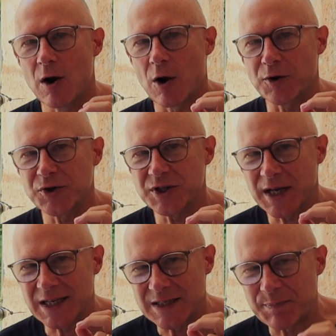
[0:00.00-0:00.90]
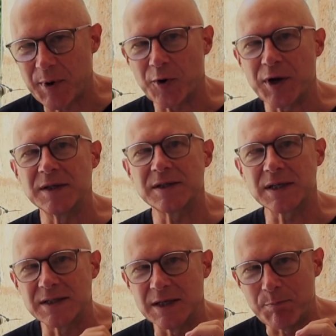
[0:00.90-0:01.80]
our experience
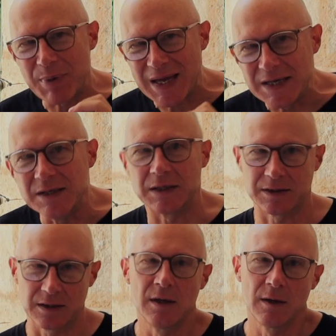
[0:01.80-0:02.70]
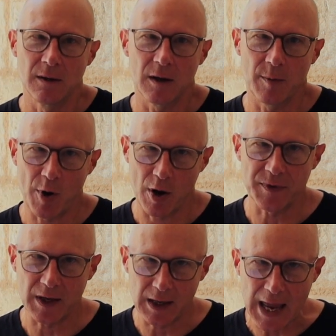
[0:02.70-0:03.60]
is dependent
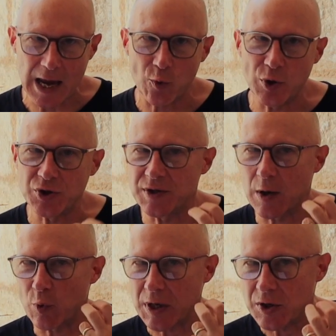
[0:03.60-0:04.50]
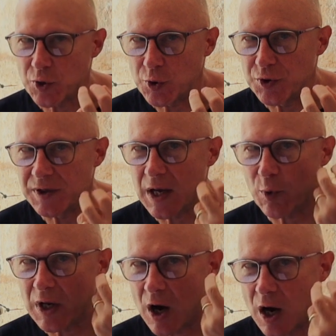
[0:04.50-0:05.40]
upon the language that we use, that
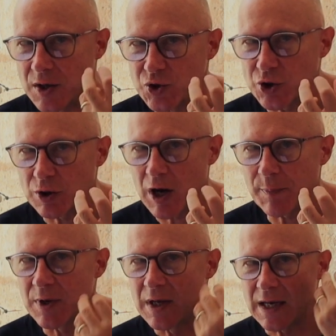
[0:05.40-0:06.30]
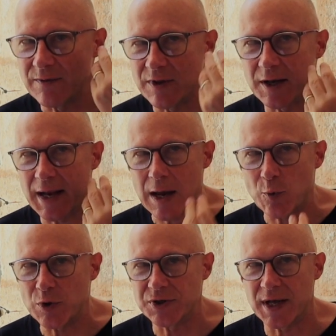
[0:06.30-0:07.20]
we conjure up, even the
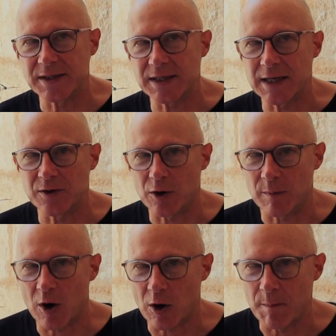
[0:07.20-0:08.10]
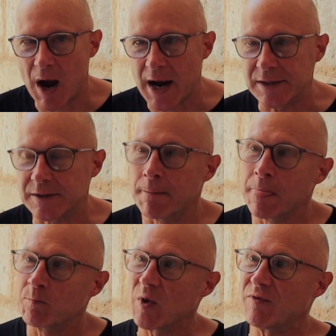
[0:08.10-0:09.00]
language that's in our minds.
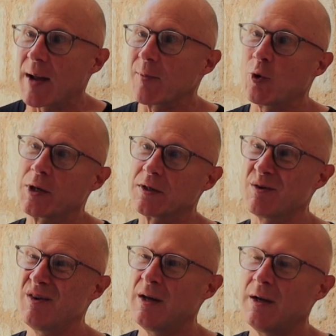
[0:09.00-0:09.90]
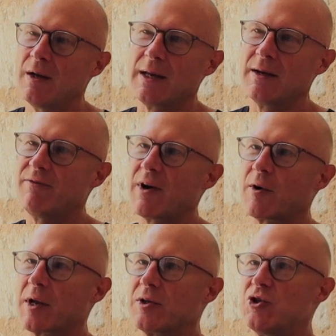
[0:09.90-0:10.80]
If I'm going to, in a
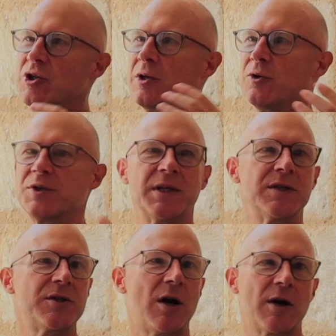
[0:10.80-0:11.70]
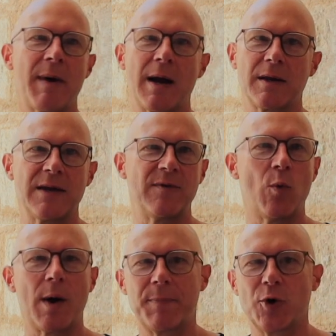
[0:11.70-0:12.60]
very general sense, talk about even
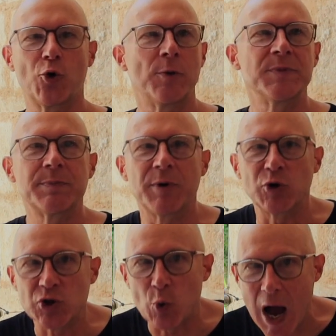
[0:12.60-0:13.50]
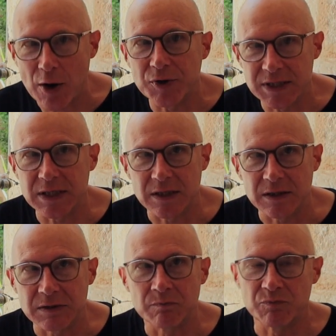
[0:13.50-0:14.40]
what pilgrim spirituality
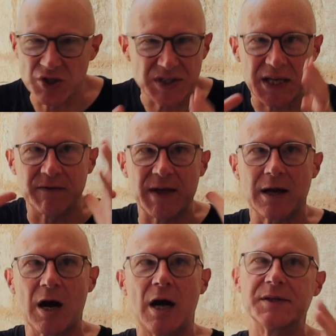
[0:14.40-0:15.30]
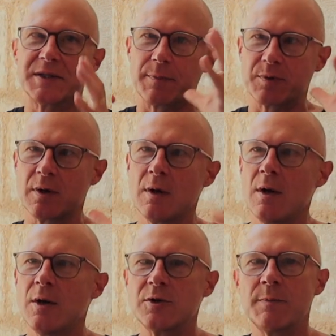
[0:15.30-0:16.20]
is, just think of that concept.
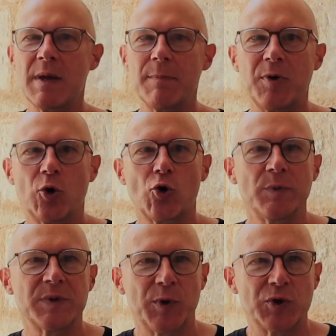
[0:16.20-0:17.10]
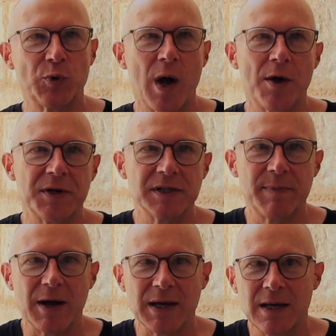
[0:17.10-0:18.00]
To me, pilgrim spirituality is
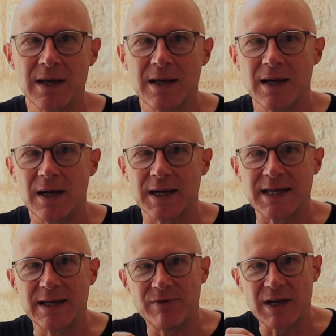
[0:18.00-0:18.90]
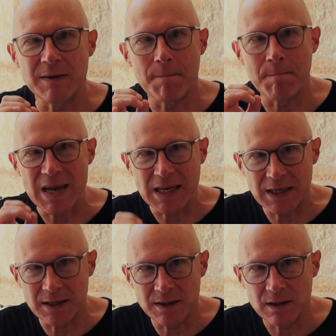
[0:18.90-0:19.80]
about giving
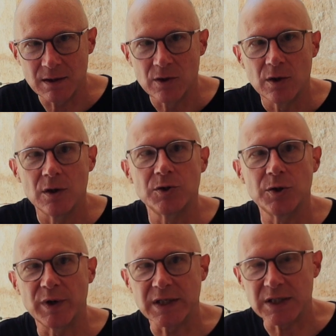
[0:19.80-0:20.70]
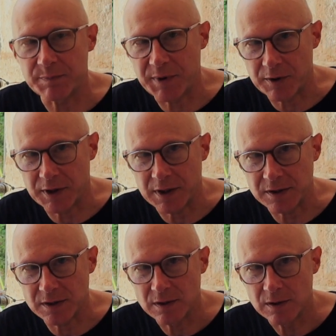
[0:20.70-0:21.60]
meaning to
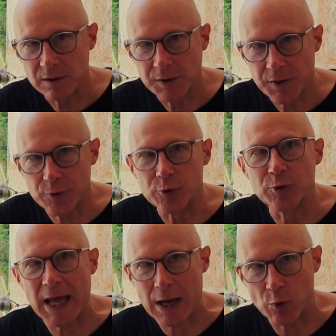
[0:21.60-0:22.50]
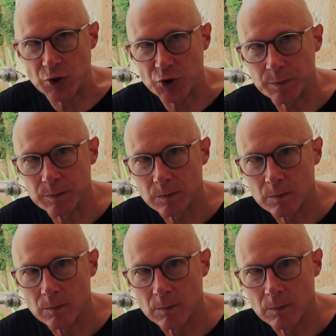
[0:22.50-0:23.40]
experience through language.
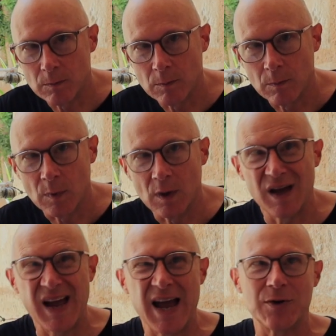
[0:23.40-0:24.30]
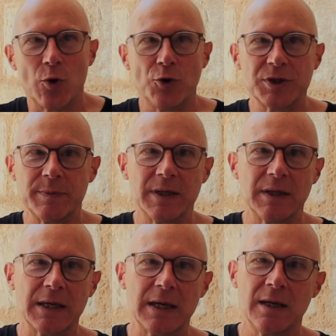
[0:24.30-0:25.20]
And
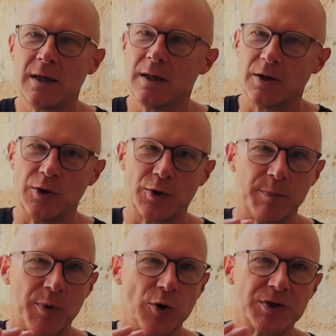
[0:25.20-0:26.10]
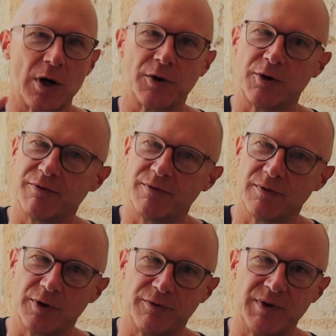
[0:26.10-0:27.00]
ultimately, you can post all your
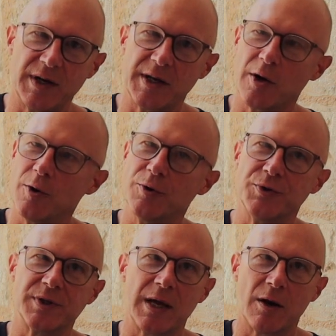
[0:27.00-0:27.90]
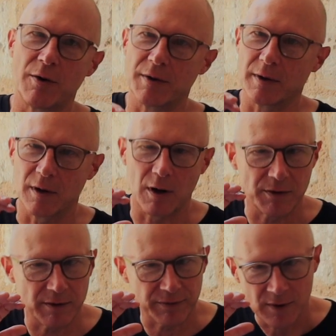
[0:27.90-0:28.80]
videos and all
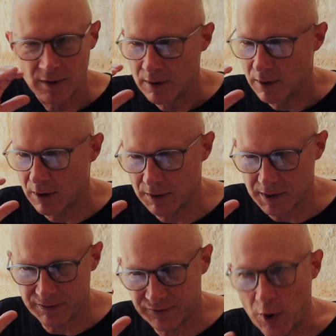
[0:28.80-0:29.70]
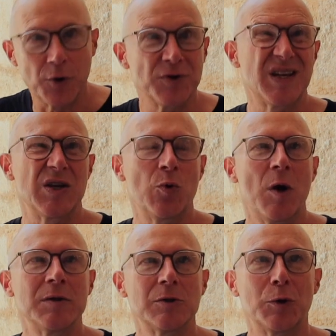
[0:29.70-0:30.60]
the photos that you
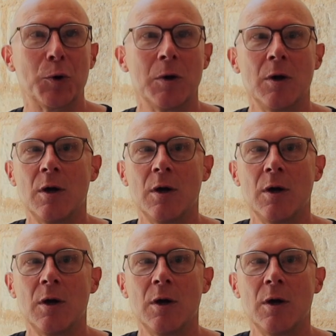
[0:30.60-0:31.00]
want to,